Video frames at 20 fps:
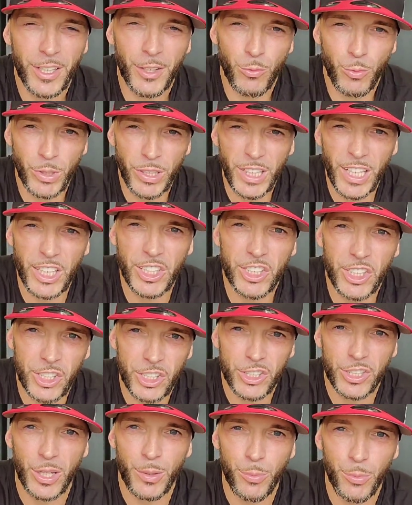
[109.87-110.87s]

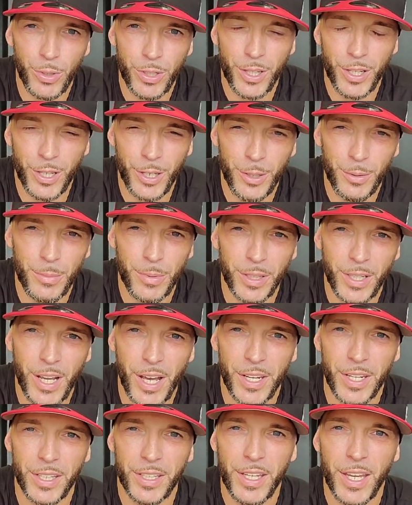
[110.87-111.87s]
relationship with him and
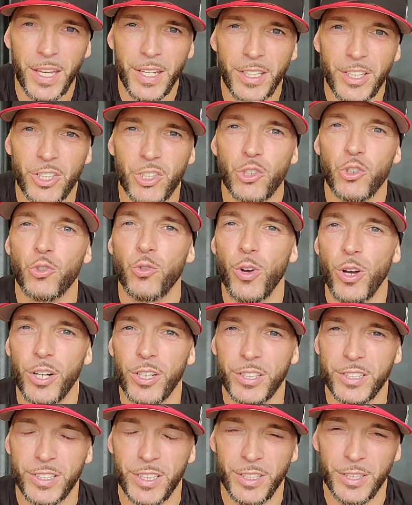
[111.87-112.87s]
kind of gain his
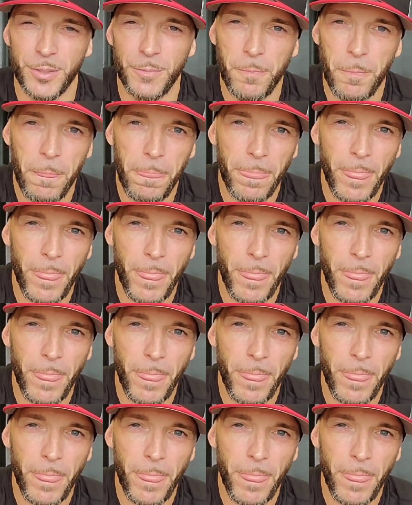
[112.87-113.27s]
trust and